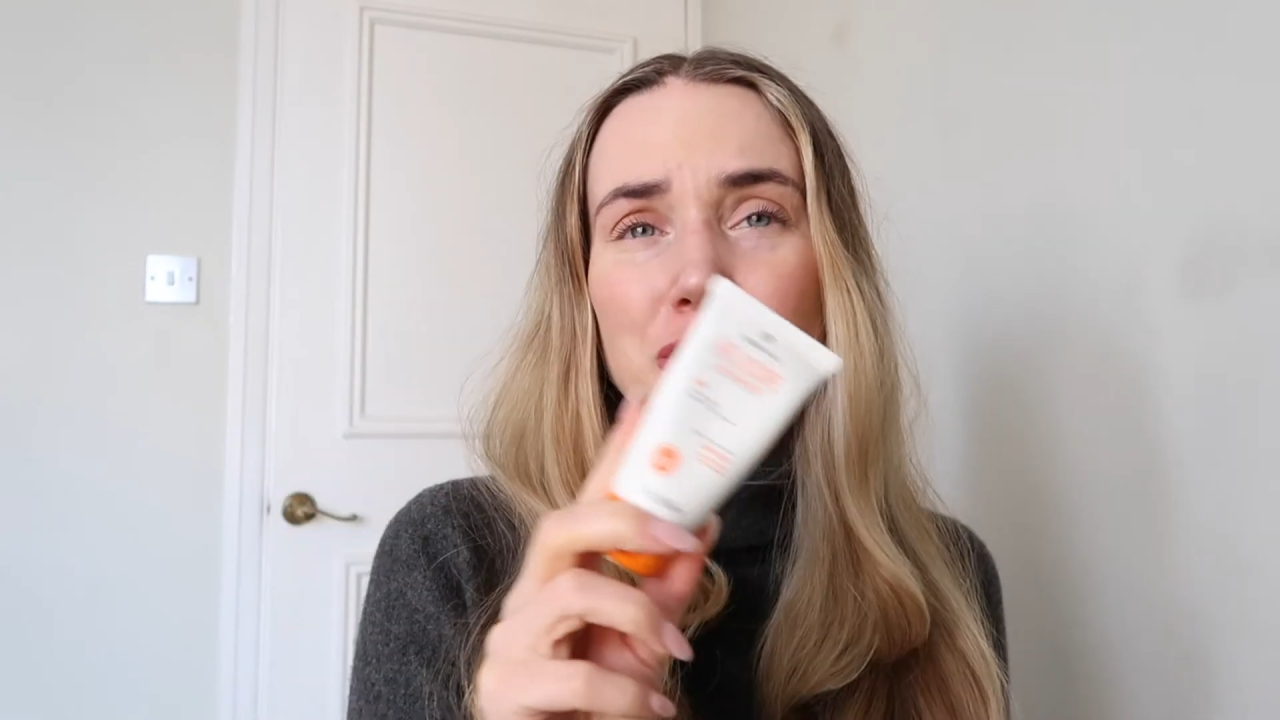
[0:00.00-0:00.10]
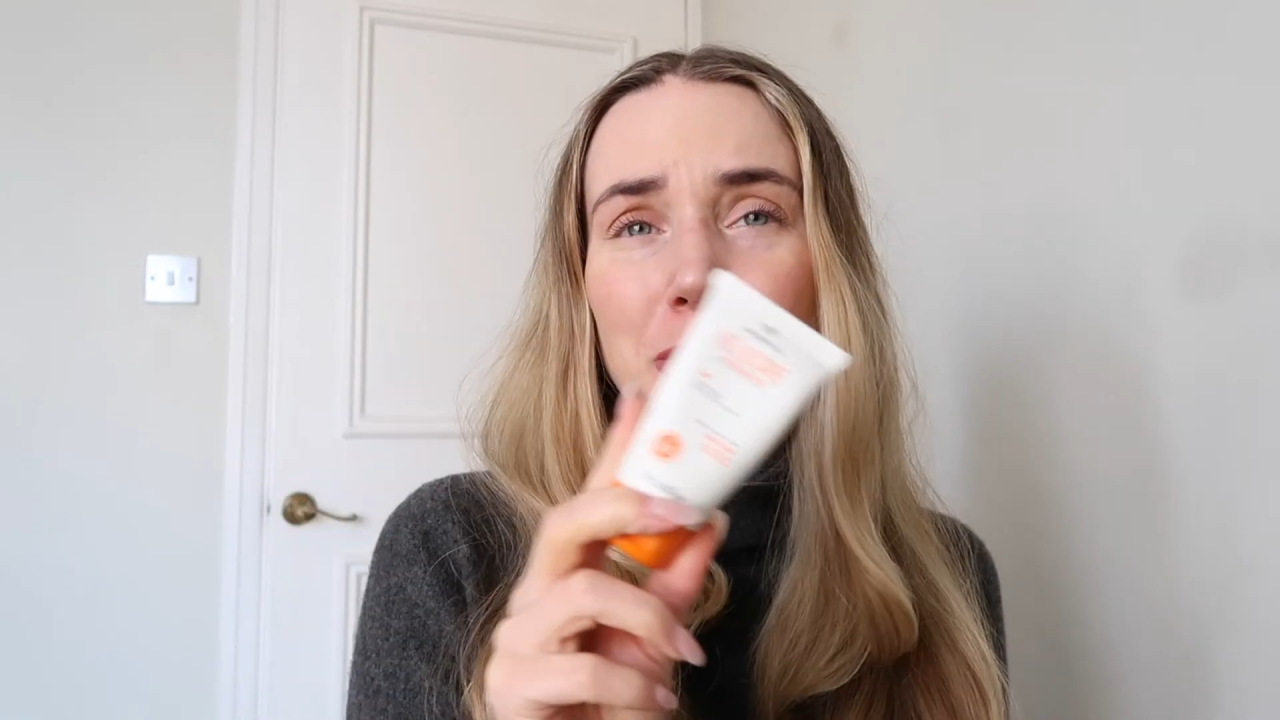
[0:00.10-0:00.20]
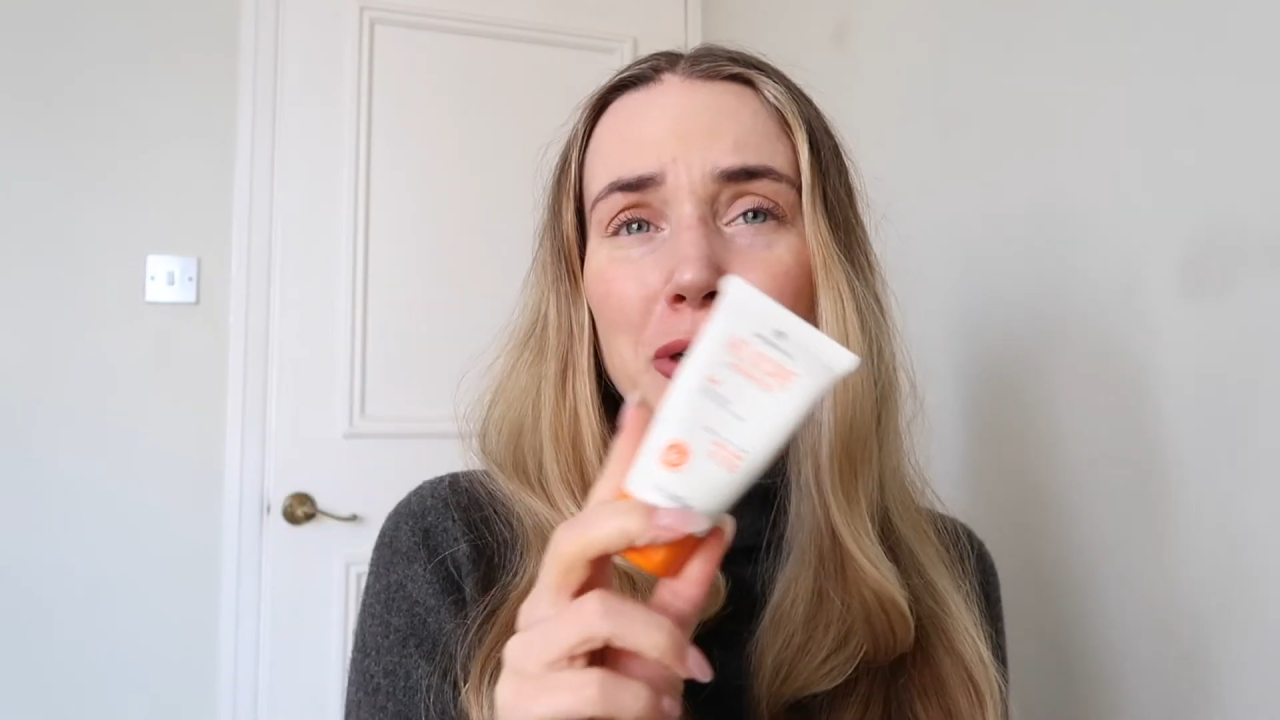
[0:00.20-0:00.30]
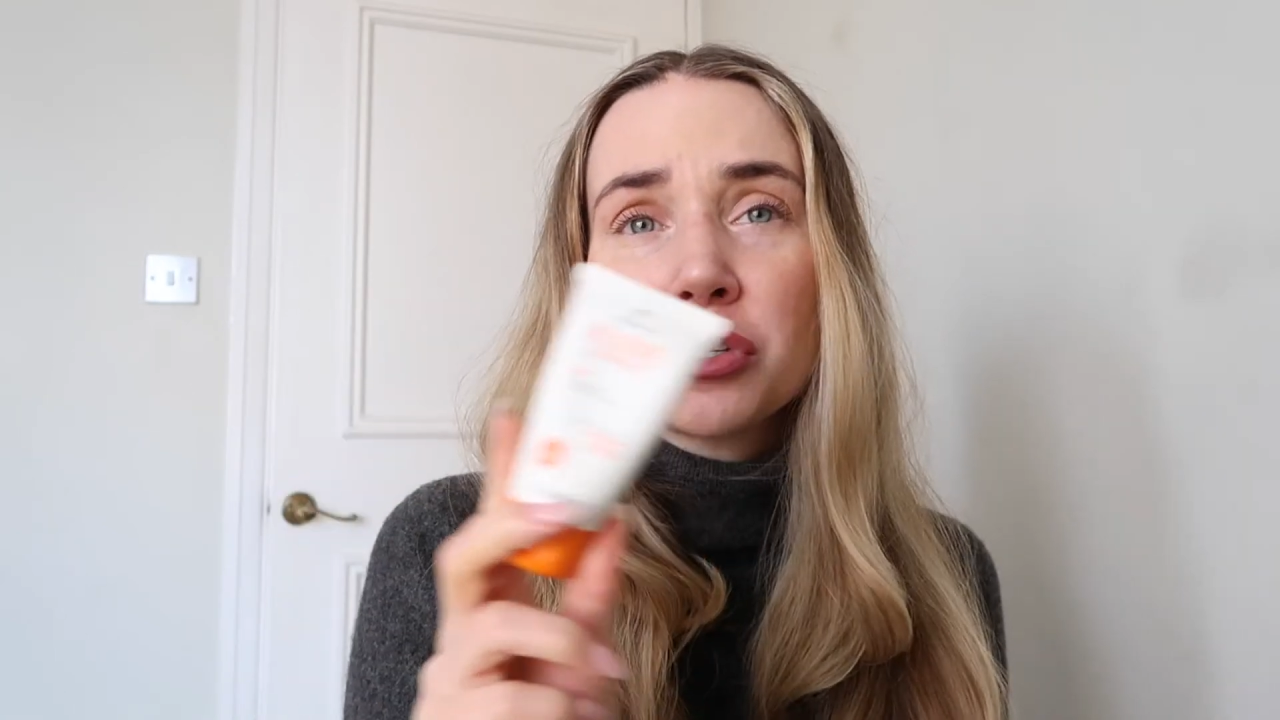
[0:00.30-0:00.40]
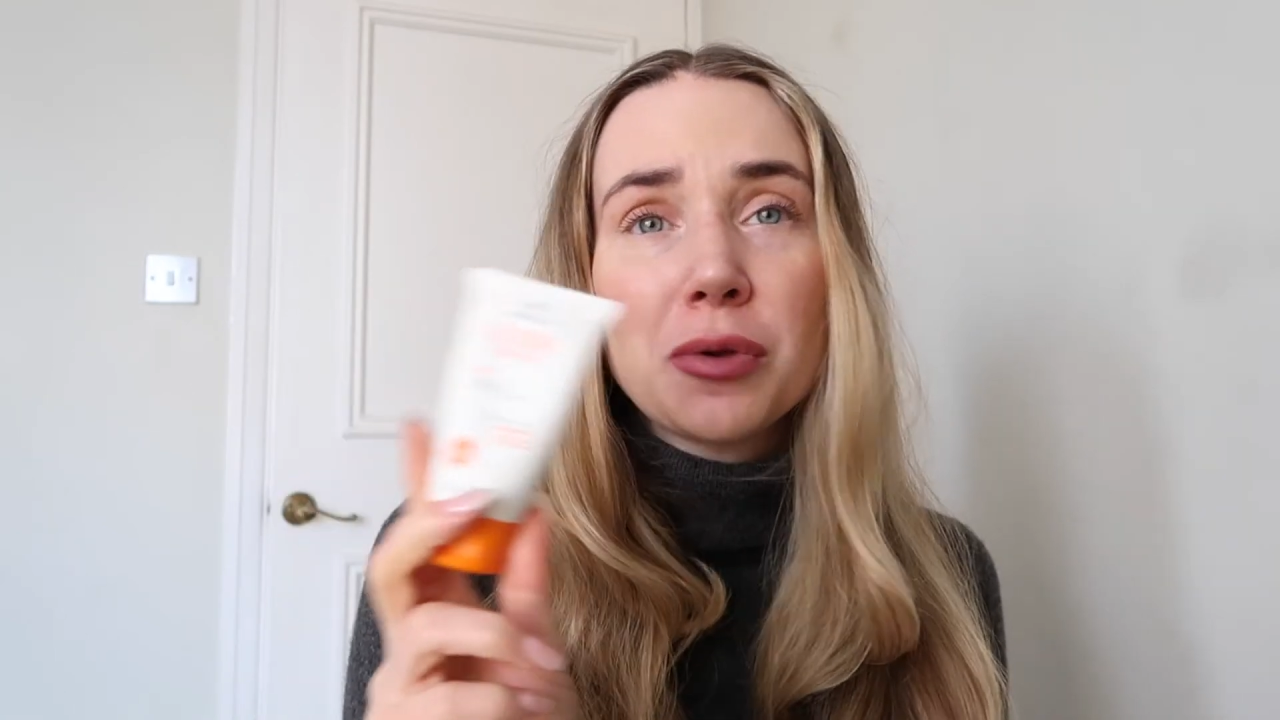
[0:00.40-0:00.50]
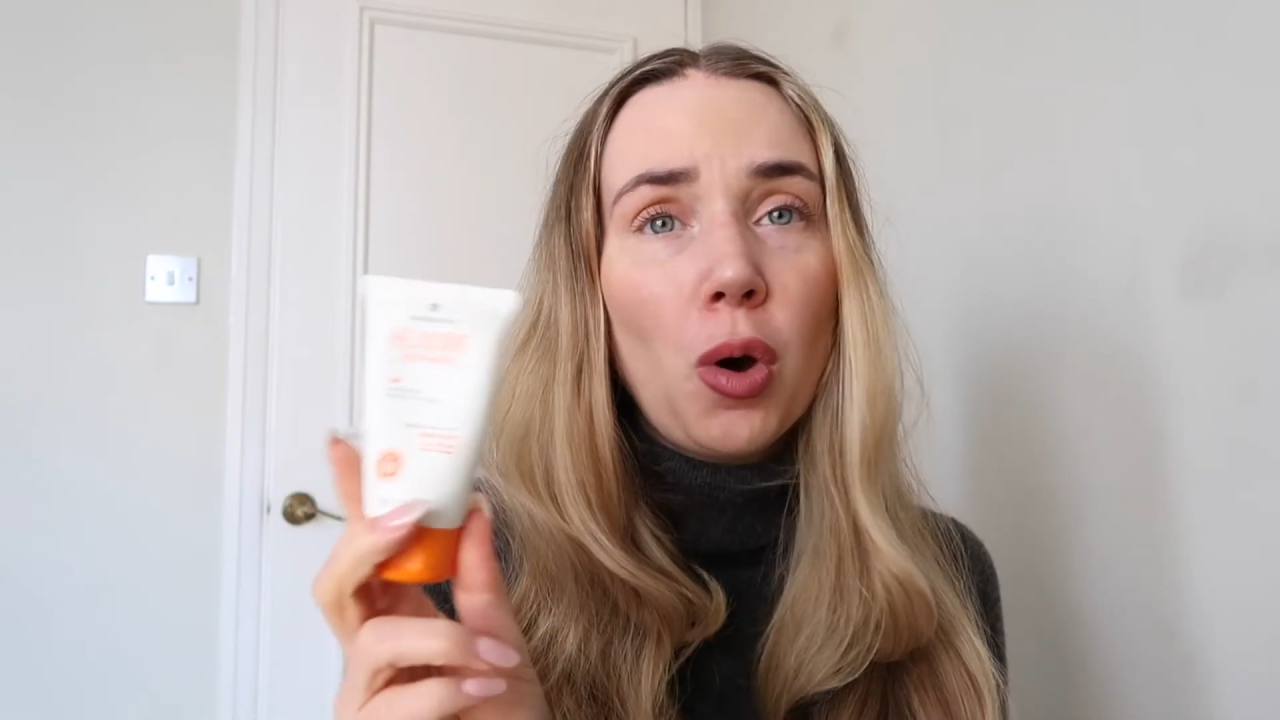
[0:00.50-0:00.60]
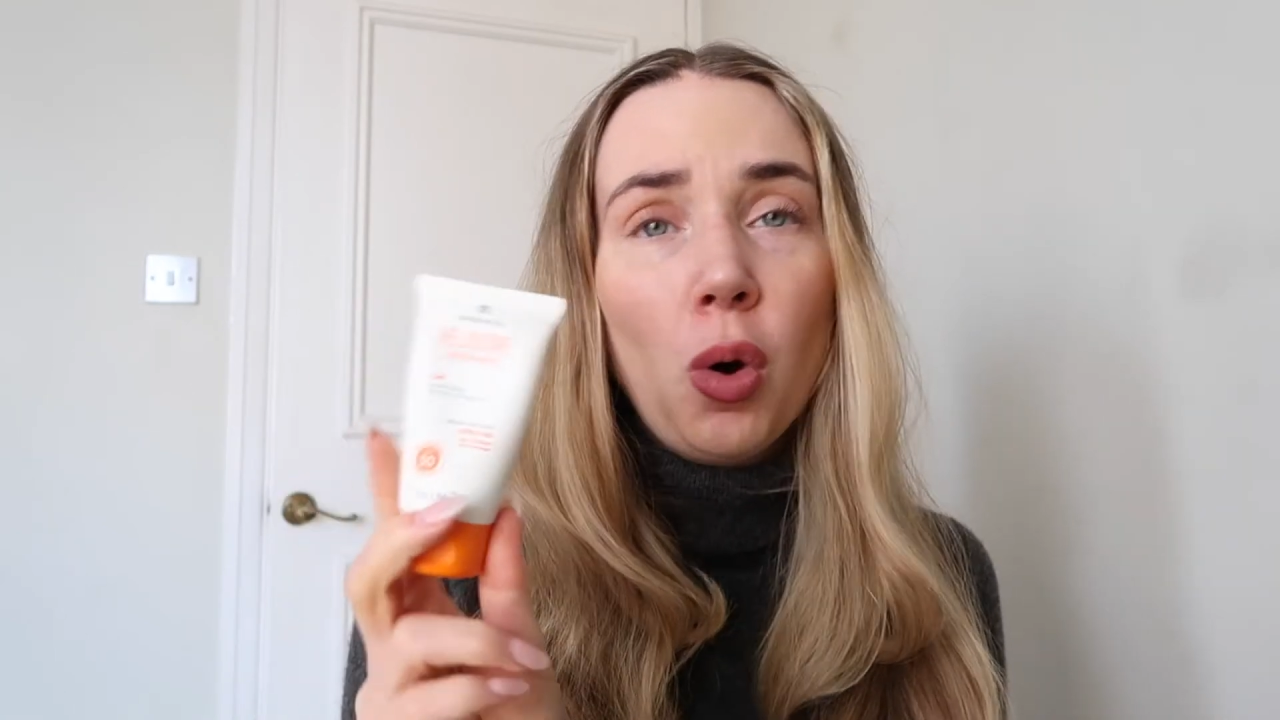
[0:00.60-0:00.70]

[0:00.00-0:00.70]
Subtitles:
to be honest,